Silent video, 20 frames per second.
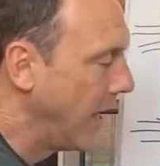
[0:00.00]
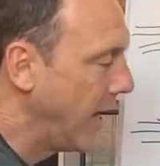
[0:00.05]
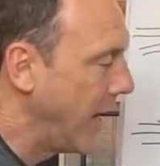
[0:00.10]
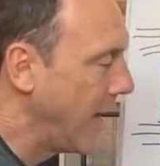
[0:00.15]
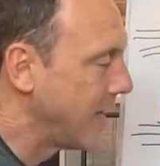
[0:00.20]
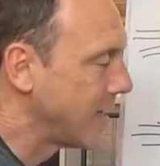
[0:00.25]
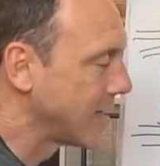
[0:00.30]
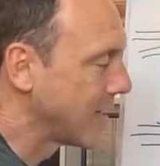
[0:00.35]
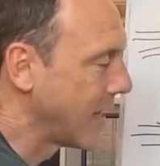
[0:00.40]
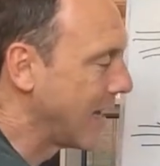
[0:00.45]

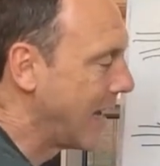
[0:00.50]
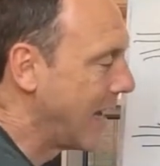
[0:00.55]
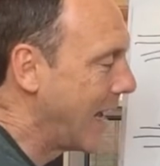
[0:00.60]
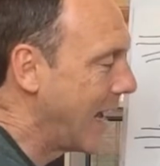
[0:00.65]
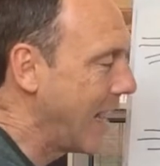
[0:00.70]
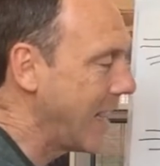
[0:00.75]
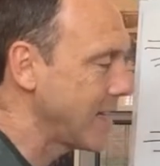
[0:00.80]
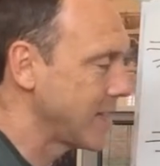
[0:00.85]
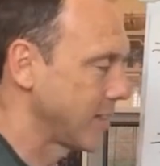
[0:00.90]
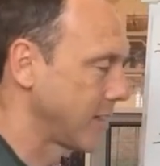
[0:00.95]
it is at
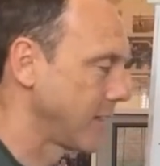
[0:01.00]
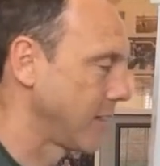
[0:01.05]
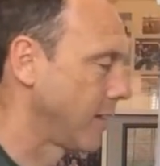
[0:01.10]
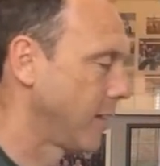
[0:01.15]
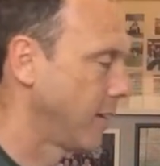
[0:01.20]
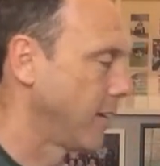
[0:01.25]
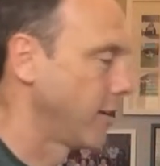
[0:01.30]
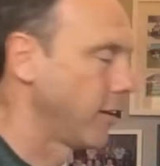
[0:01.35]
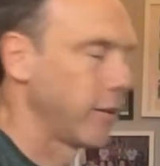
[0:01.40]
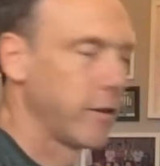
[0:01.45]
less
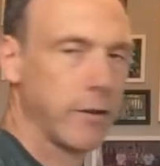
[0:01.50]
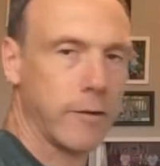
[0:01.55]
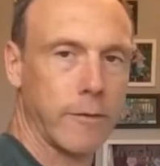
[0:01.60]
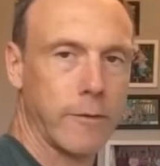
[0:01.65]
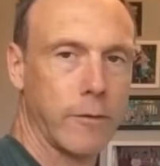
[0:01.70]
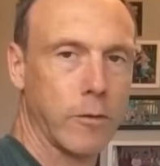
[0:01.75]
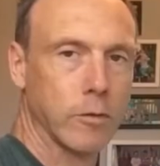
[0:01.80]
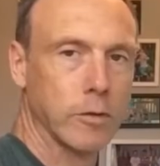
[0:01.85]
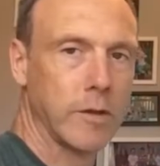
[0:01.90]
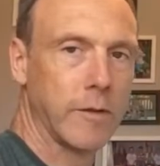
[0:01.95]
than
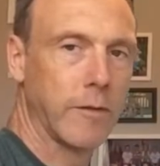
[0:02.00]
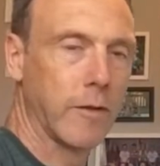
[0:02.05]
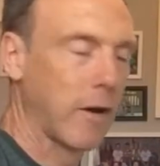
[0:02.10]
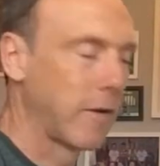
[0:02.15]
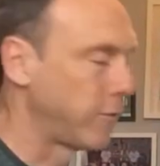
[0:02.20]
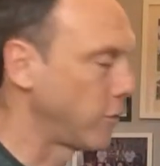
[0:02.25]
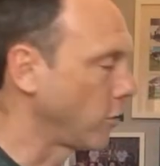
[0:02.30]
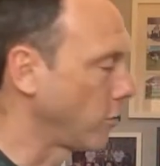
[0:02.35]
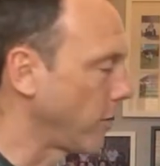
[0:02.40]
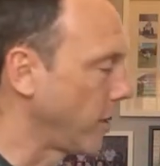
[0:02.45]

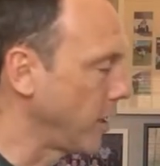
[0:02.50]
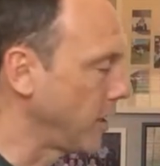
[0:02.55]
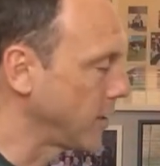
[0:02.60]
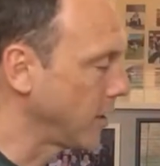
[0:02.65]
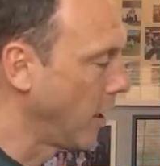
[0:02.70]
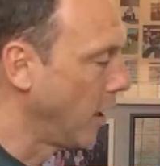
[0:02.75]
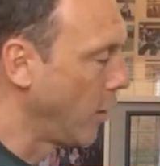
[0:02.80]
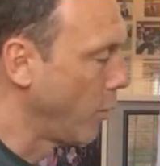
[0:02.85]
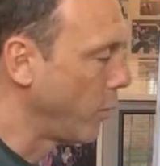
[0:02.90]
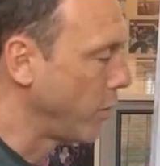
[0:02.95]
45 degrees,
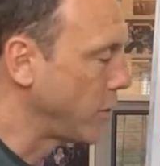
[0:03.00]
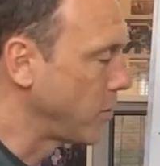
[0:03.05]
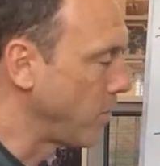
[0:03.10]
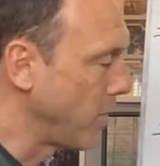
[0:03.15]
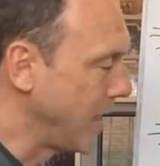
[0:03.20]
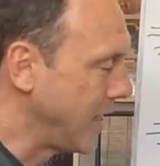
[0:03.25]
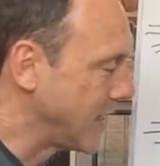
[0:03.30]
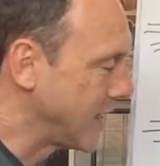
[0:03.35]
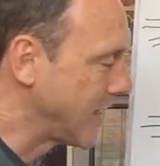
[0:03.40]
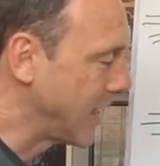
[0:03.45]
which
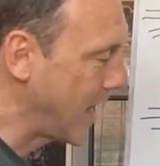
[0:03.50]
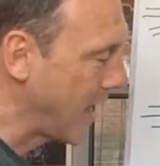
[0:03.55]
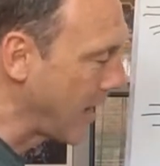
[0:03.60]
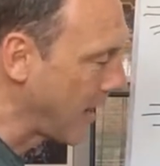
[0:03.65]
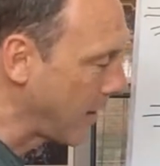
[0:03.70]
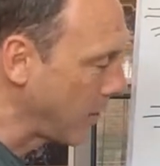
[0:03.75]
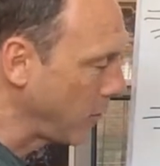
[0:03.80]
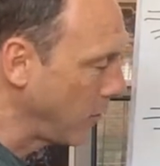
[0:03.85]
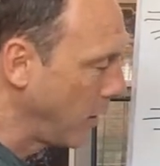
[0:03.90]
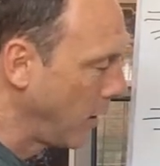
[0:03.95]
means
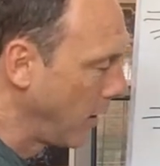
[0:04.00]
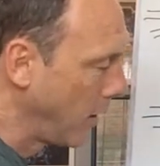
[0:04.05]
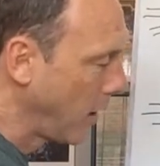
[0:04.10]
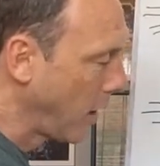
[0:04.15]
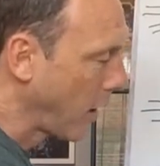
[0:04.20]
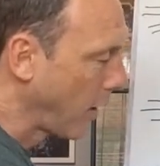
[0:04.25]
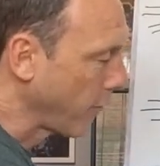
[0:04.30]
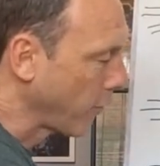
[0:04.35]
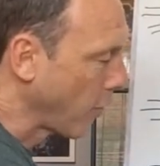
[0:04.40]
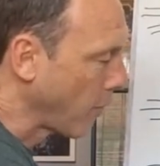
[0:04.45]
now
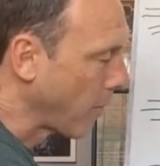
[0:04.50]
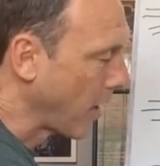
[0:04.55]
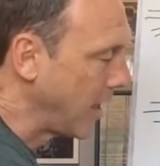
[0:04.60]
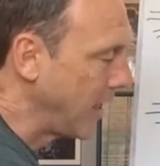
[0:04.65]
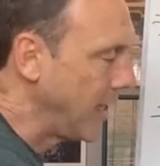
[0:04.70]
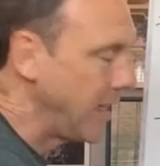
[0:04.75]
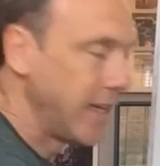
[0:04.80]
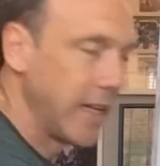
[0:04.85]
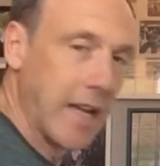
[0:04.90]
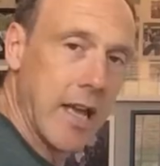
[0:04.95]
I've got my
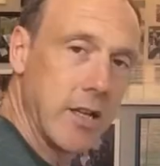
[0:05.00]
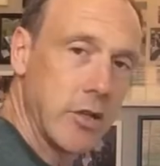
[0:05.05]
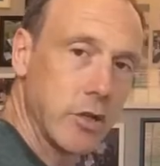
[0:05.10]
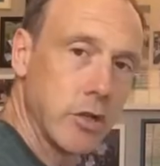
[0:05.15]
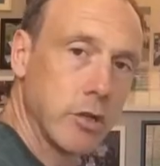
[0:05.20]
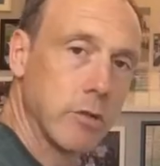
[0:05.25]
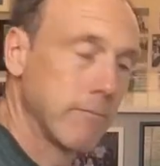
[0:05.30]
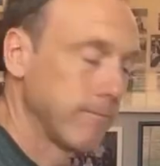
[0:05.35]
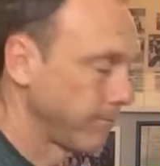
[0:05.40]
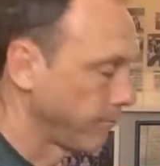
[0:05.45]
leading
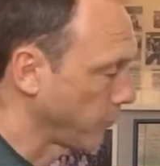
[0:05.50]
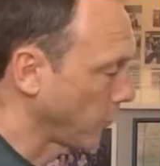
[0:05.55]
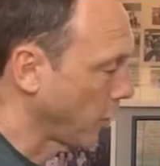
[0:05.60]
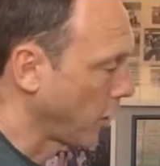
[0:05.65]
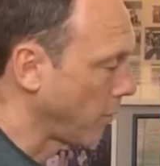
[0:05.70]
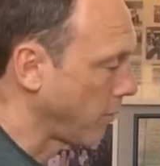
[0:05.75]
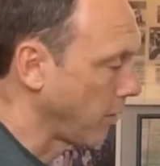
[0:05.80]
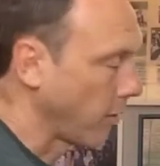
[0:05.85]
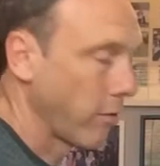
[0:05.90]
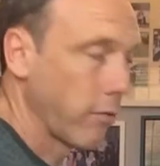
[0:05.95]
edge
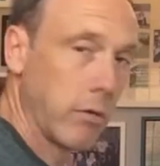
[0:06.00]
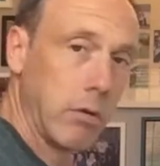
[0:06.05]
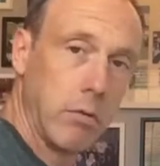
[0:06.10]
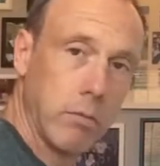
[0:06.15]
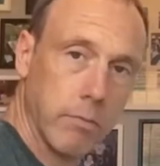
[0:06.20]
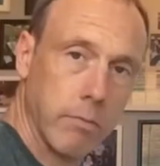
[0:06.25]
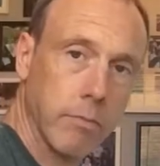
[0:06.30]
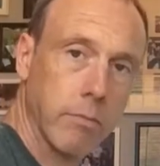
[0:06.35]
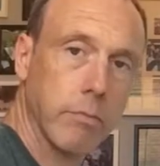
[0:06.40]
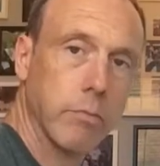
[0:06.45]
coming through.
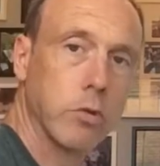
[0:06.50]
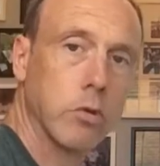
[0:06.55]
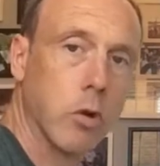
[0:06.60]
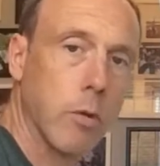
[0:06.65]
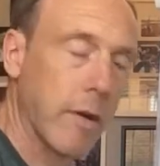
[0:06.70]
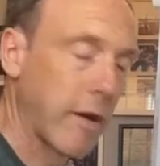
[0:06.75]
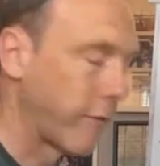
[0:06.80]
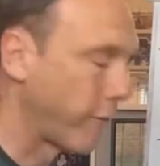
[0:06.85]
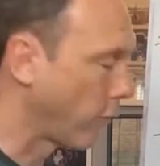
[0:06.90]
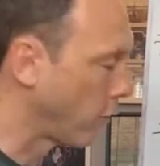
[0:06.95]
Talk
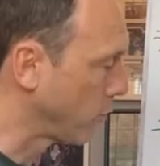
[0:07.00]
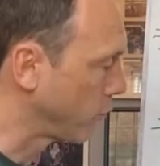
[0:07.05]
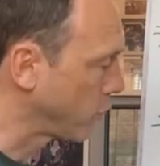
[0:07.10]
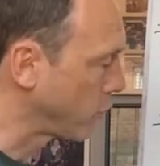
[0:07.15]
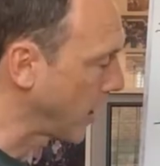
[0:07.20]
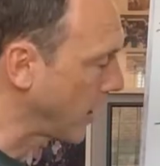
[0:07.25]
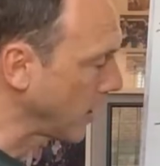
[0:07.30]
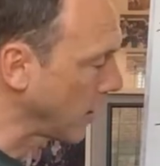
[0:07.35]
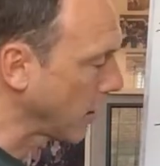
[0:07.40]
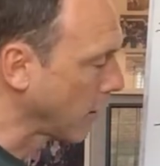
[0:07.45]
about form
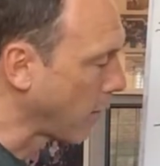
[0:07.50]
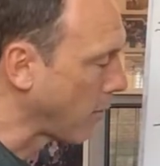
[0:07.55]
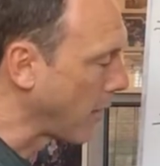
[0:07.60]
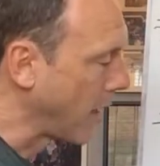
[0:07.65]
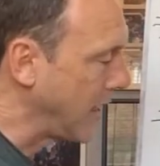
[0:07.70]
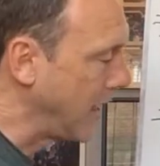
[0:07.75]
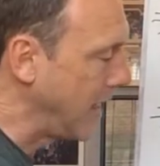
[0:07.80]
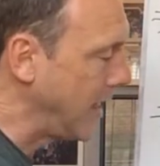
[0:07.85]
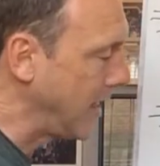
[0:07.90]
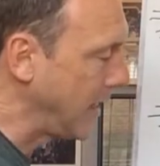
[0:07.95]
drag. I've got my
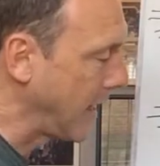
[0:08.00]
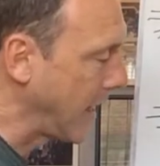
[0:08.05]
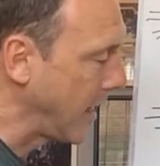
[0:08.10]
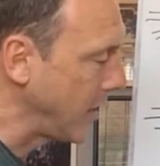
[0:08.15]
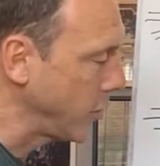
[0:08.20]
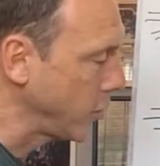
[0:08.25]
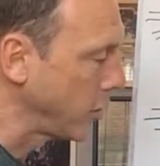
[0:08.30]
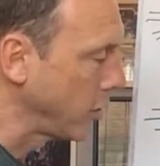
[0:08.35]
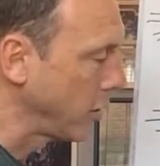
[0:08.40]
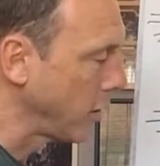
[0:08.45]
leading
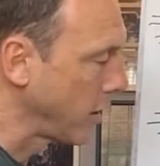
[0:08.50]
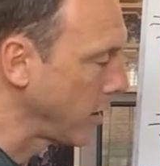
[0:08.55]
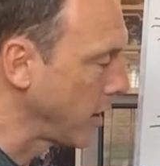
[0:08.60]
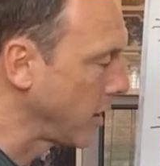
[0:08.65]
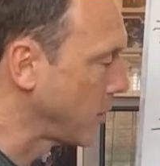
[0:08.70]
edge at